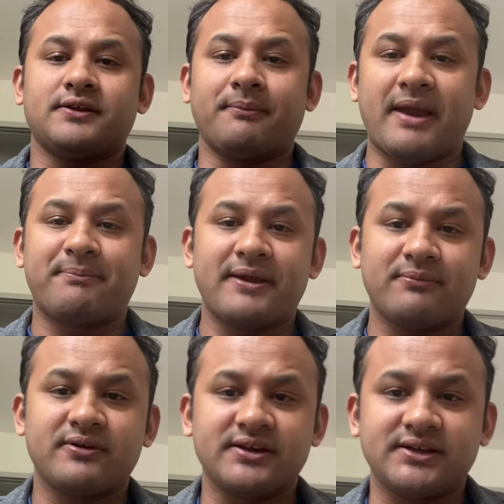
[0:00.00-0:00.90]
My
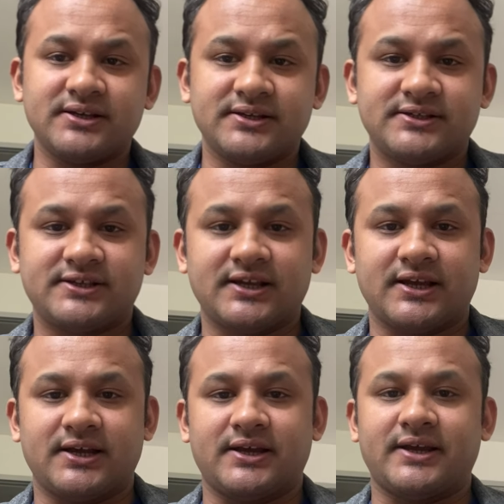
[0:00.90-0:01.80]
paper is
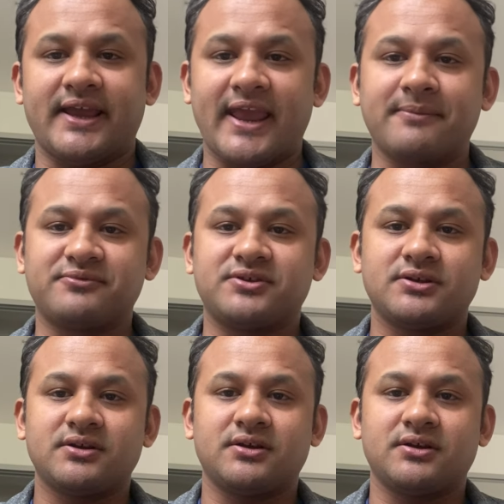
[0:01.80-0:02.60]
aims